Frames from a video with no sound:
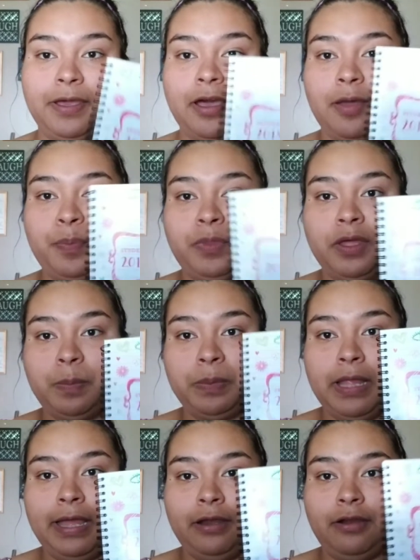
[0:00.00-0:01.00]
pick up the
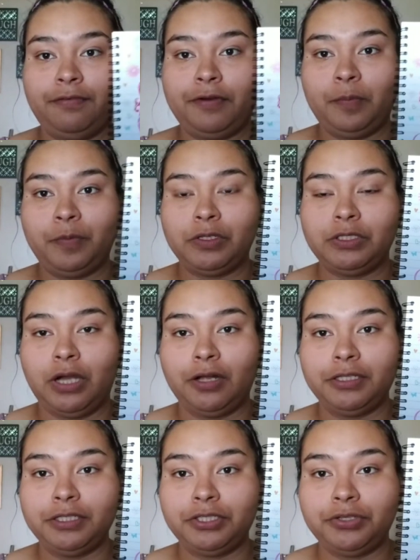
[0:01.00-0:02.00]
planner from the
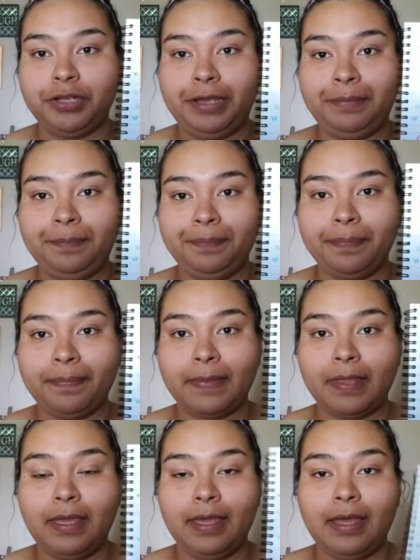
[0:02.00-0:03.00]
Dollar Tree.
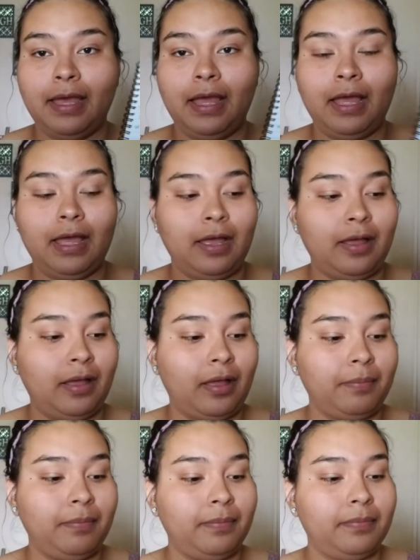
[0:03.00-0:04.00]

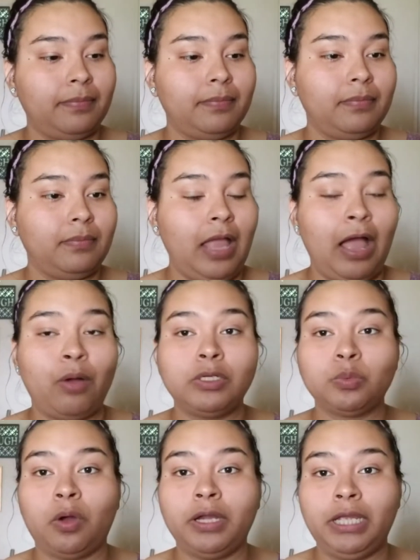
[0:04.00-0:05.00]
Um, I
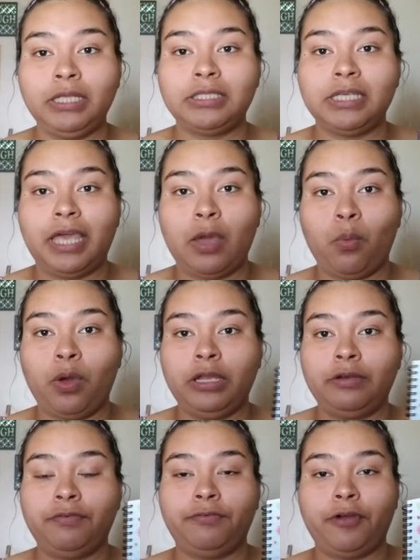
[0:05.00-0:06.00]
was wanting to get
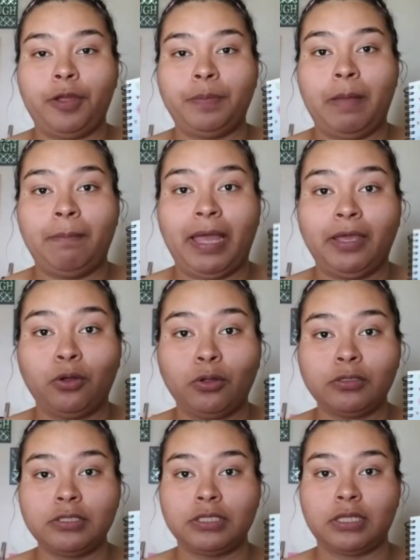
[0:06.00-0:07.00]
one from
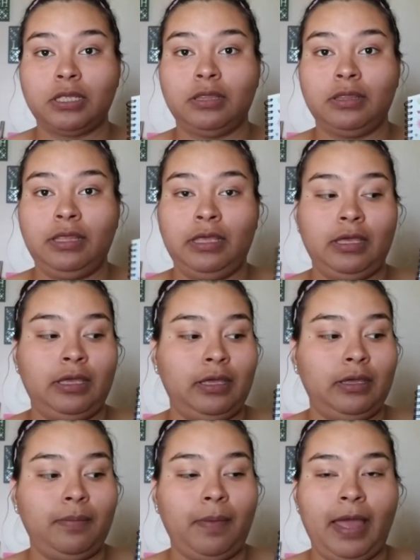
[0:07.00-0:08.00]
Michael's.
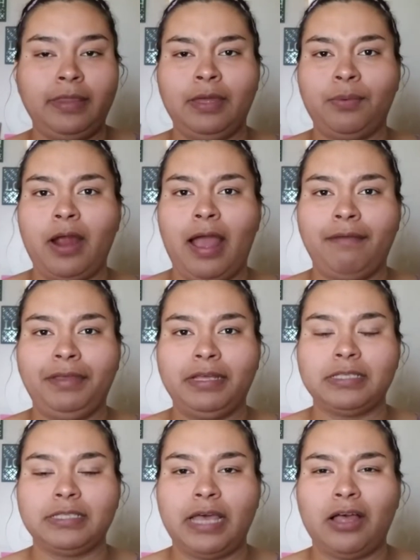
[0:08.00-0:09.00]
The they were having
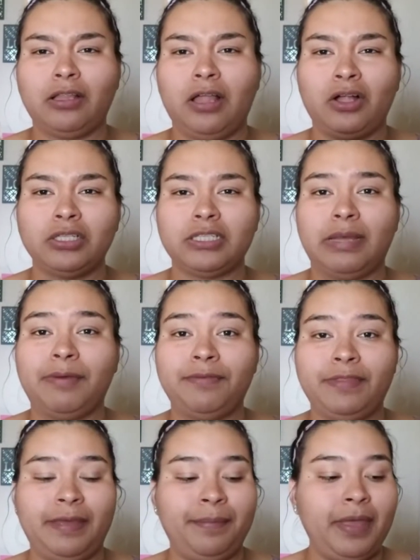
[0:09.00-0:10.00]
a sale on some
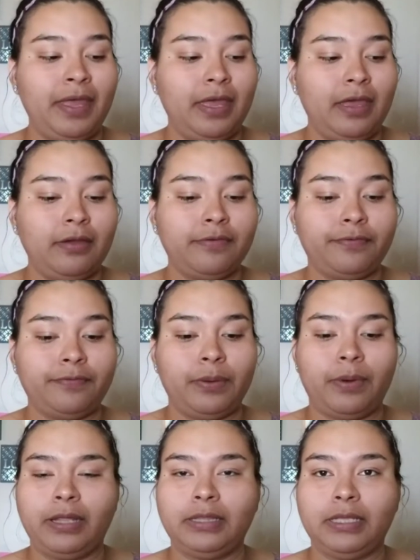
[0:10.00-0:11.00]
of them.
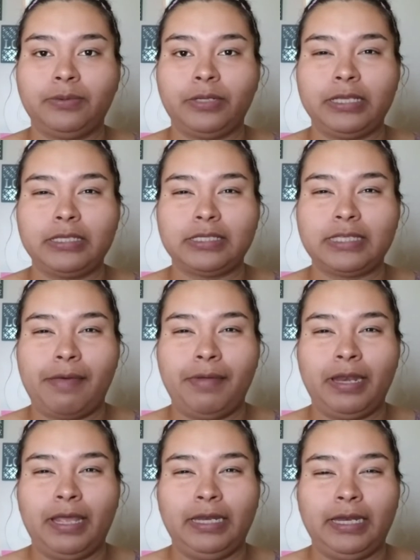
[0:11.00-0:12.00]
They were I think were like
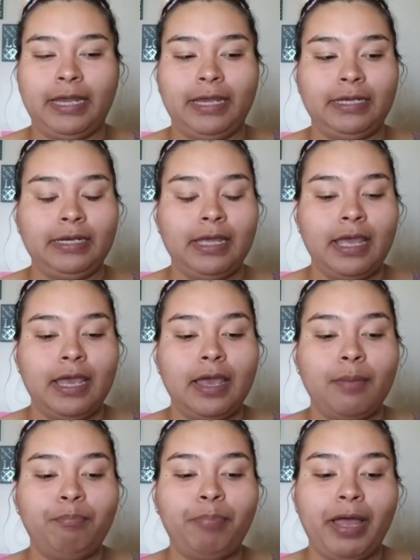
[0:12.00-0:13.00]
seven ninety-nine,
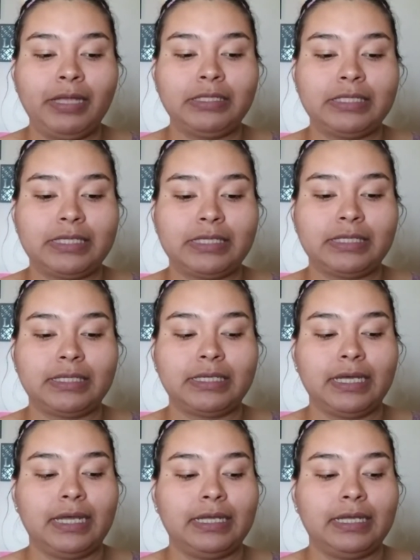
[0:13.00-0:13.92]
but